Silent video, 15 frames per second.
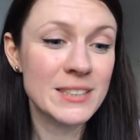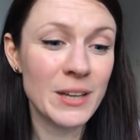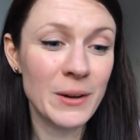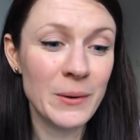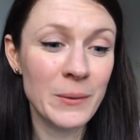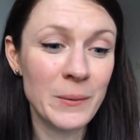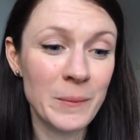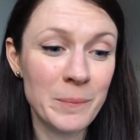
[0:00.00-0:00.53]

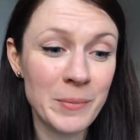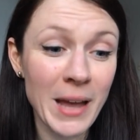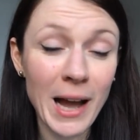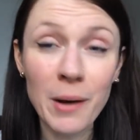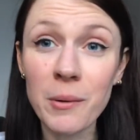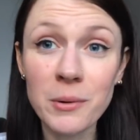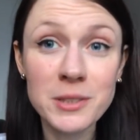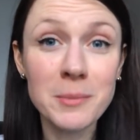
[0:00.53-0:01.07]
So
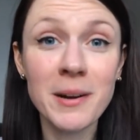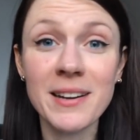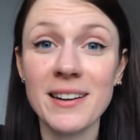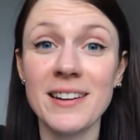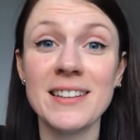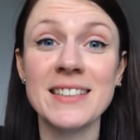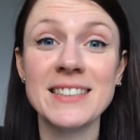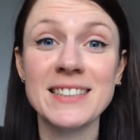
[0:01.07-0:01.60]
how old am I,
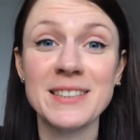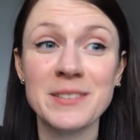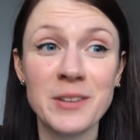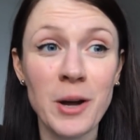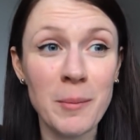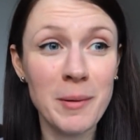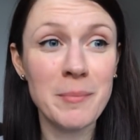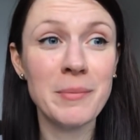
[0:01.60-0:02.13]
guys?
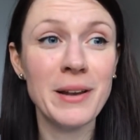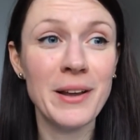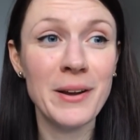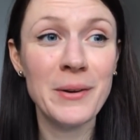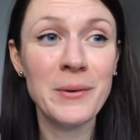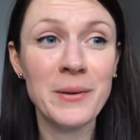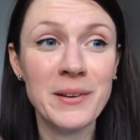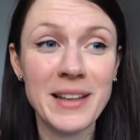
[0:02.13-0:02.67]
Comment
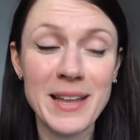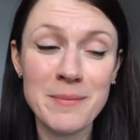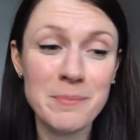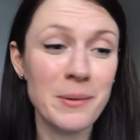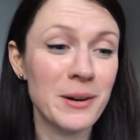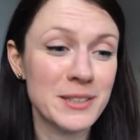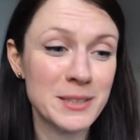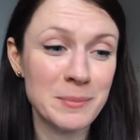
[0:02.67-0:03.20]
below,
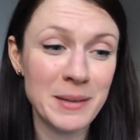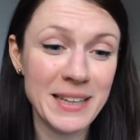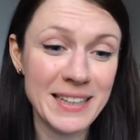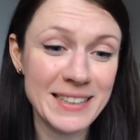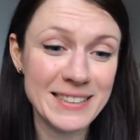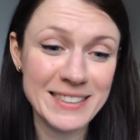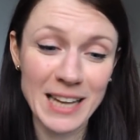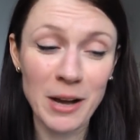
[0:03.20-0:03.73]
inbox
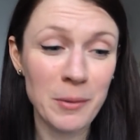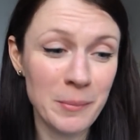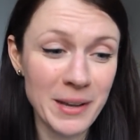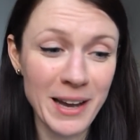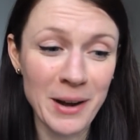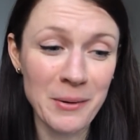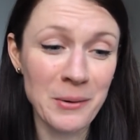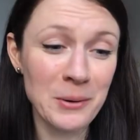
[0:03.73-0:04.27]
me, tell me
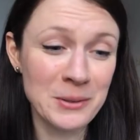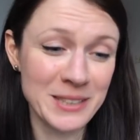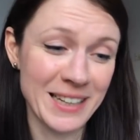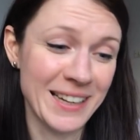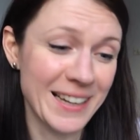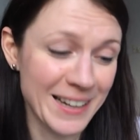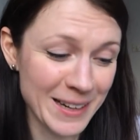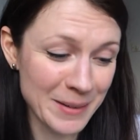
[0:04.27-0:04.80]
how old
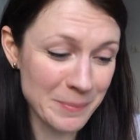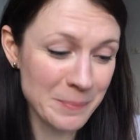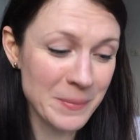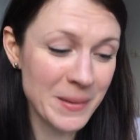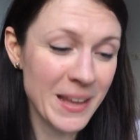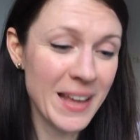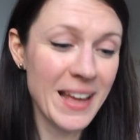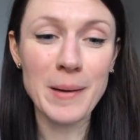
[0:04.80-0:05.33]
I am.
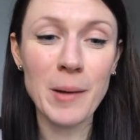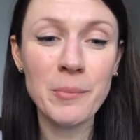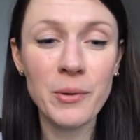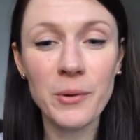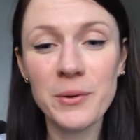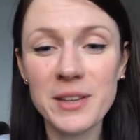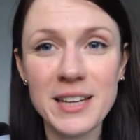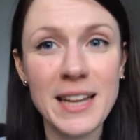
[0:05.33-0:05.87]
I'll put
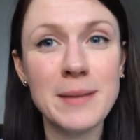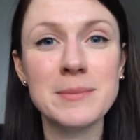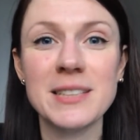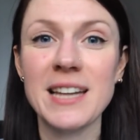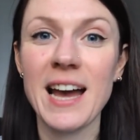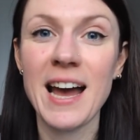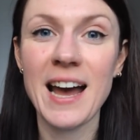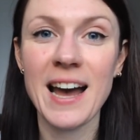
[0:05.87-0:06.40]
all the names in
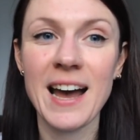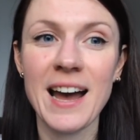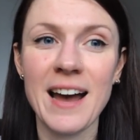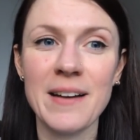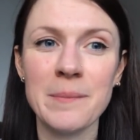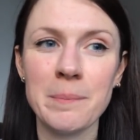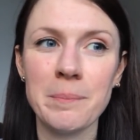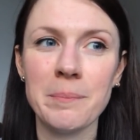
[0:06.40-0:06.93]
a hat,
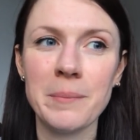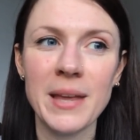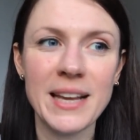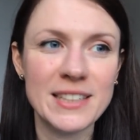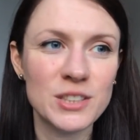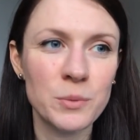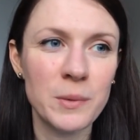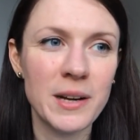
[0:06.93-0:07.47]
pick
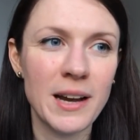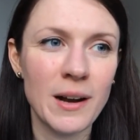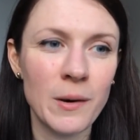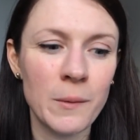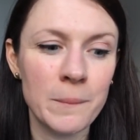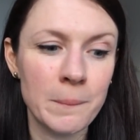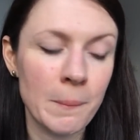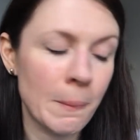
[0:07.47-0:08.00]
someone
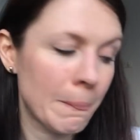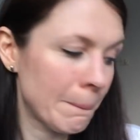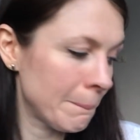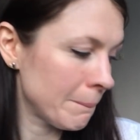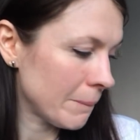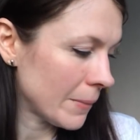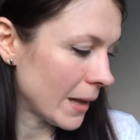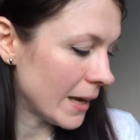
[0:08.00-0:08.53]
out,
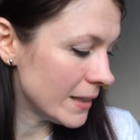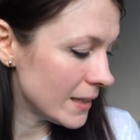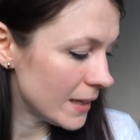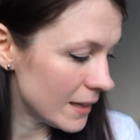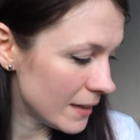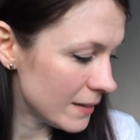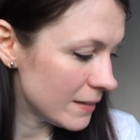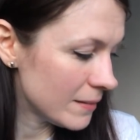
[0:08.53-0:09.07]
and
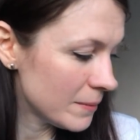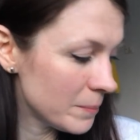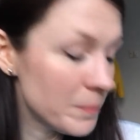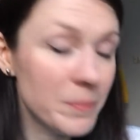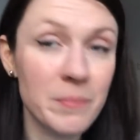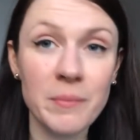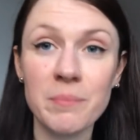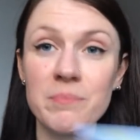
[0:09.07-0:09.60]
then
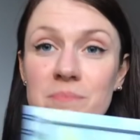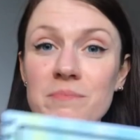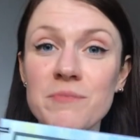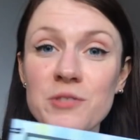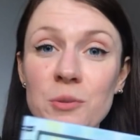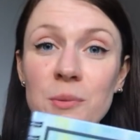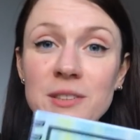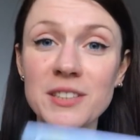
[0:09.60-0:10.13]

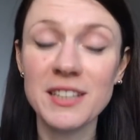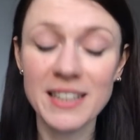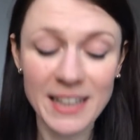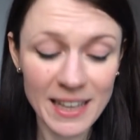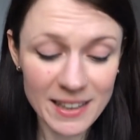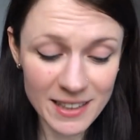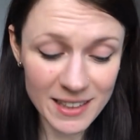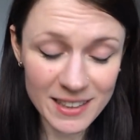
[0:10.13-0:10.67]
someone's gonna
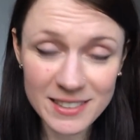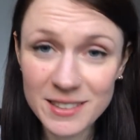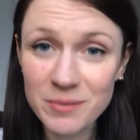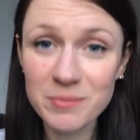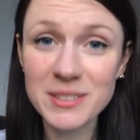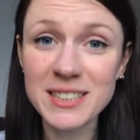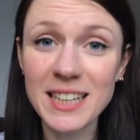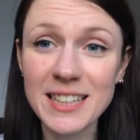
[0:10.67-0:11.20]
get these
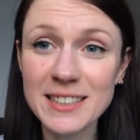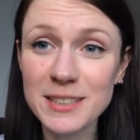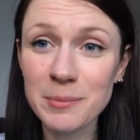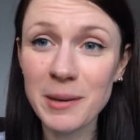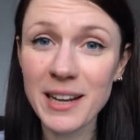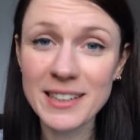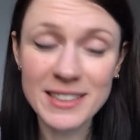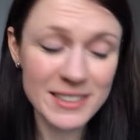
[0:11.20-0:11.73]
resilience
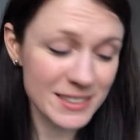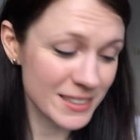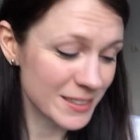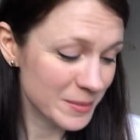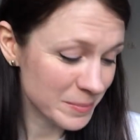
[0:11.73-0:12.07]
planners.